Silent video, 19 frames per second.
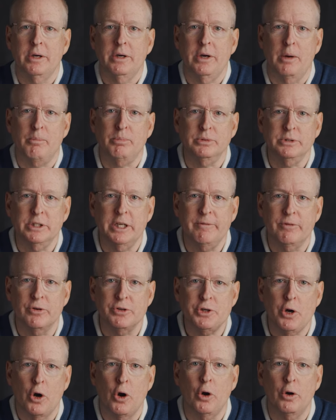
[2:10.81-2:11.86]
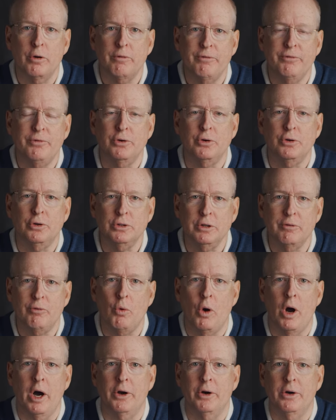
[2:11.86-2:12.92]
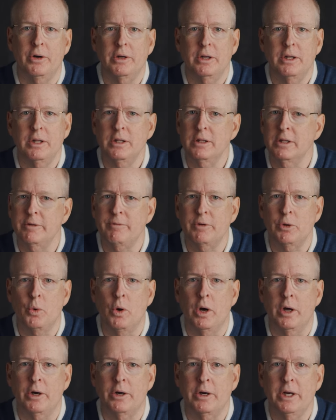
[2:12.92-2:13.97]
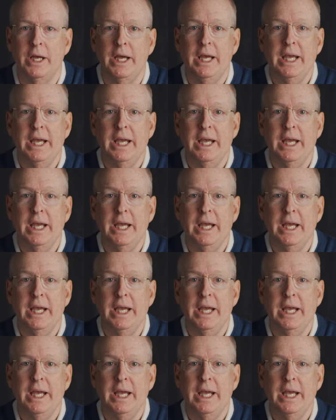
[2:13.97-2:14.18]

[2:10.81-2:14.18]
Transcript: a believer's heart full of water, living water.